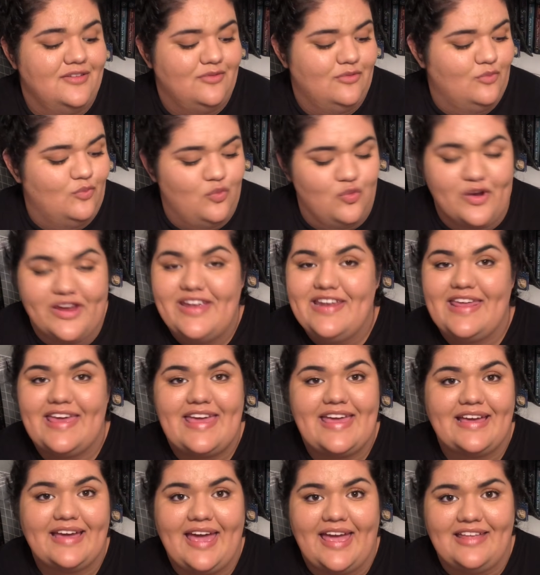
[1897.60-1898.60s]

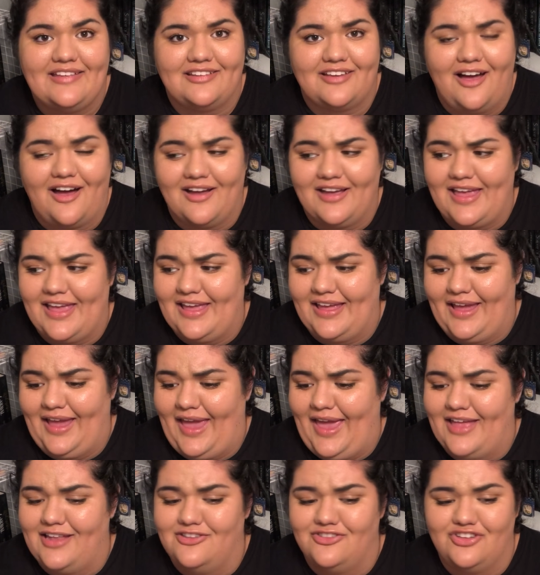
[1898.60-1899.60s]
reading and talking and